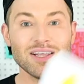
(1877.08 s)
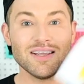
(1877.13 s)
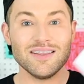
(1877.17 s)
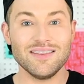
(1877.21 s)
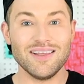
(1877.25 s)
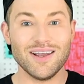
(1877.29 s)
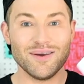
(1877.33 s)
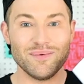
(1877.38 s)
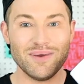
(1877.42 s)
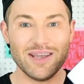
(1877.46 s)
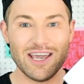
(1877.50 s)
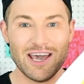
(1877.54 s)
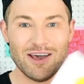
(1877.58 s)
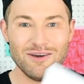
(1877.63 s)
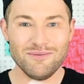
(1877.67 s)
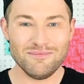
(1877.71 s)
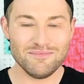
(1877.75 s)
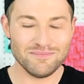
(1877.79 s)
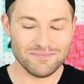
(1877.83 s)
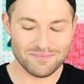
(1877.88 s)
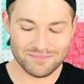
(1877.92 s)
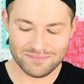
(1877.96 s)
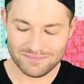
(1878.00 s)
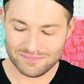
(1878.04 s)
There we go.
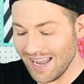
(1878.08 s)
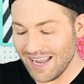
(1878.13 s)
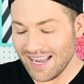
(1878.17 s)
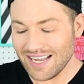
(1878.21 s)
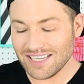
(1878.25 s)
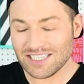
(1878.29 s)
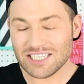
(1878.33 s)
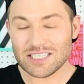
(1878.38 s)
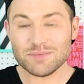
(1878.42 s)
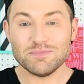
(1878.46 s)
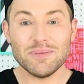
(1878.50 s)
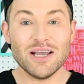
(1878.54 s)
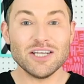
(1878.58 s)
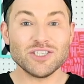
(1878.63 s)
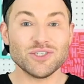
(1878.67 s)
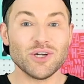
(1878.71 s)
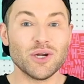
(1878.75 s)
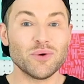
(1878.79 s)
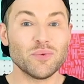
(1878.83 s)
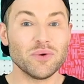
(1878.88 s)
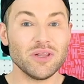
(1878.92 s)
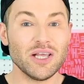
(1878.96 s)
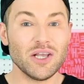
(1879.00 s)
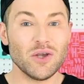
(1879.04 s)
And just measure
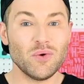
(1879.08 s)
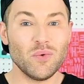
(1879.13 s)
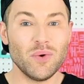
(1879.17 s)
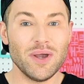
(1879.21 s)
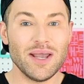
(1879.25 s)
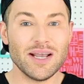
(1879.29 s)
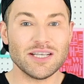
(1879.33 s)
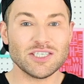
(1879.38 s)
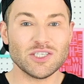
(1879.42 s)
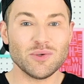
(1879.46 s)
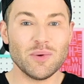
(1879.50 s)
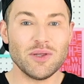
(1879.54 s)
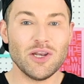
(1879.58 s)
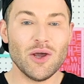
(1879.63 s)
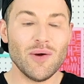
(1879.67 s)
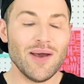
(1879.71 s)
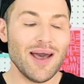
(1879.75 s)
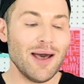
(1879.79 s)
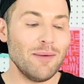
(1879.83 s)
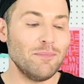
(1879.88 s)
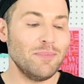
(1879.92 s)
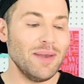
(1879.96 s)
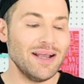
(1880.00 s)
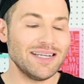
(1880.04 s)
it really quick so we know
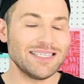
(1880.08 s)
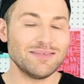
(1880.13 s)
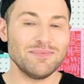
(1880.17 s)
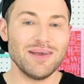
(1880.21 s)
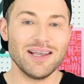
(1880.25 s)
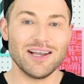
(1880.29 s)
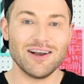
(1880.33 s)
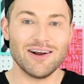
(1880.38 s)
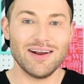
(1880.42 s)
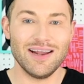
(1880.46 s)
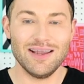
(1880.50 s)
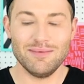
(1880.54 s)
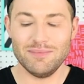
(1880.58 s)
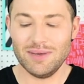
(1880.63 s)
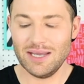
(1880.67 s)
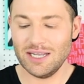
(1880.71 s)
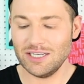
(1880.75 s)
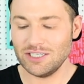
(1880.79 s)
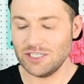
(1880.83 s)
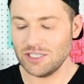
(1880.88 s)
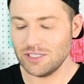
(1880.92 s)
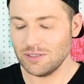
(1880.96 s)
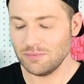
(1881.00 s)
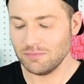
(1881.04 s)
how big to make our
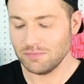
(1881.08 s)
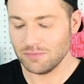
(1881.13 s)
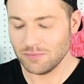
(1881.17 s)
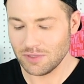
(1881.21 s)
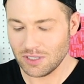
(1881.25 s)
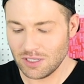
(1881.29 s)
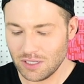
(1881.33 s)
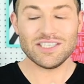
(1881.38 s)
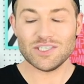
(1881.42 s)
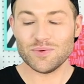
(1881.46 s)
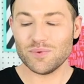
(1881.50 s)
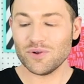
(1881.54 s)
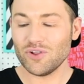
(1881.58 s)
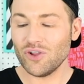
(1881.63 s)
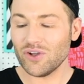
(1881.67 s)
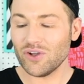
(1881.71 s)
image. So we're